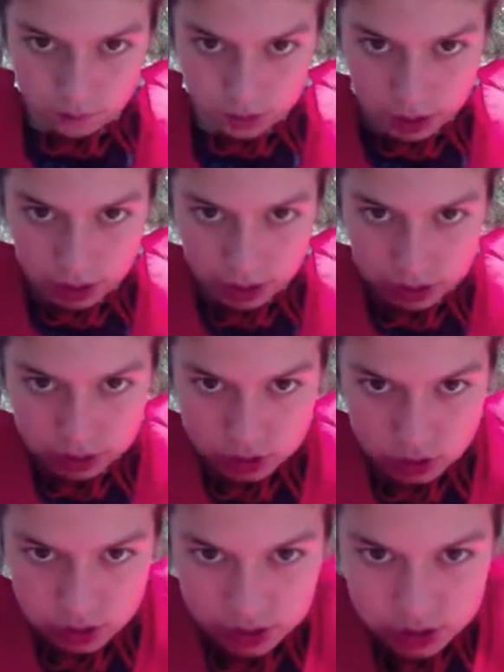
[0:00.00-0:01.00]
And as you
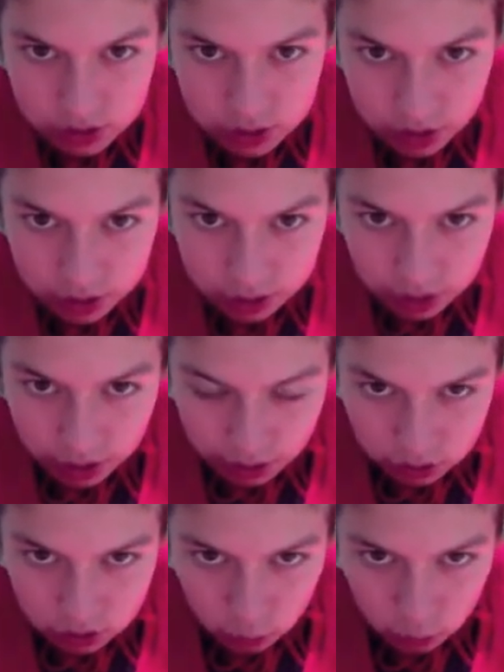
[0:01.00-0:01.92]
can see, I used